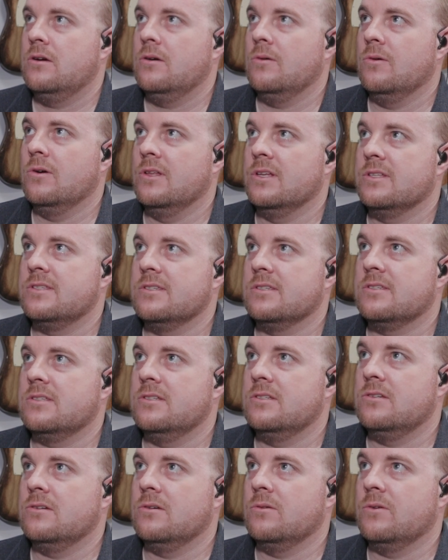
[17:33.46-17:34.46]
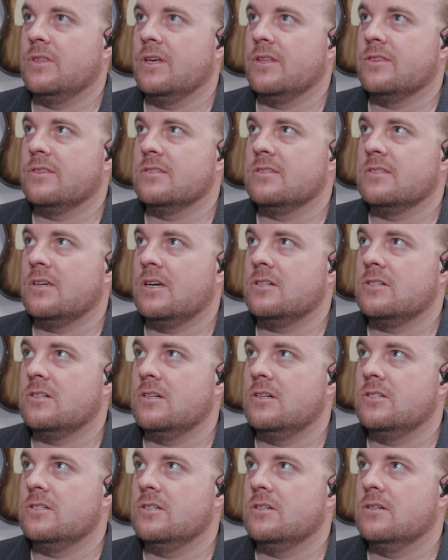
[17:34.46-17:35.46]
Well, let's listen to it without the
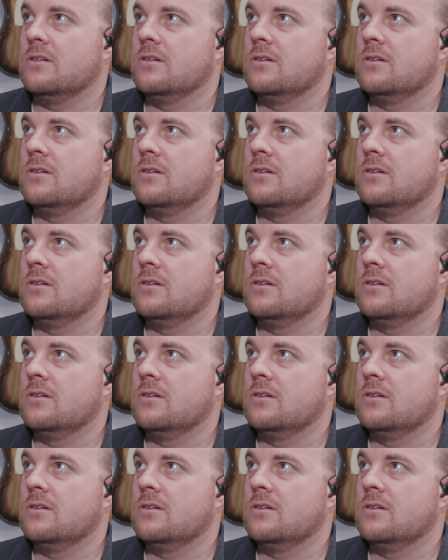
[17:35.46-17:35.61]
saturation.